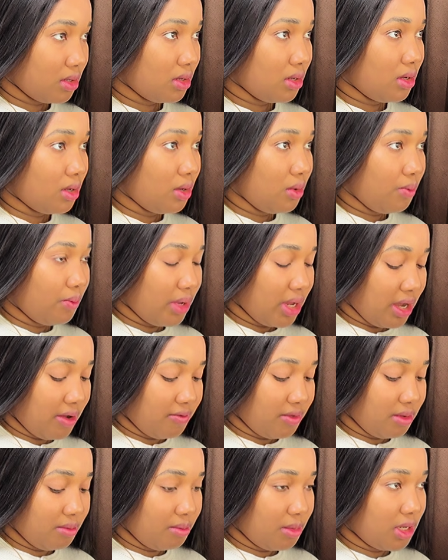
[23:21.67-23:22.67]
we have the
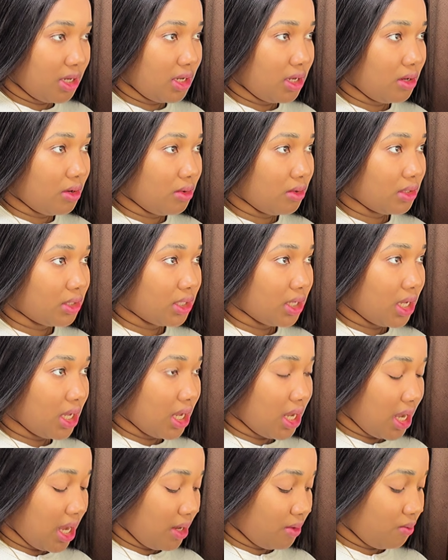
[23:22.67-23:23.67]
mini lot,
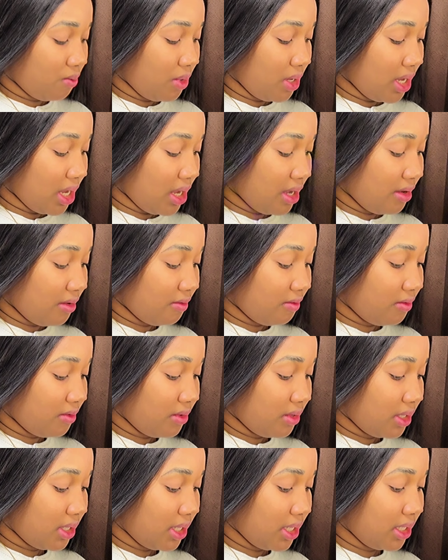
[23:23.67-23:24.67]
and we have the
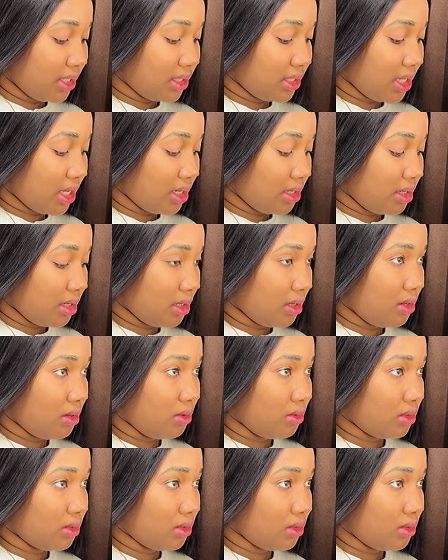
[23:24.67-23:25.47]
standard lot.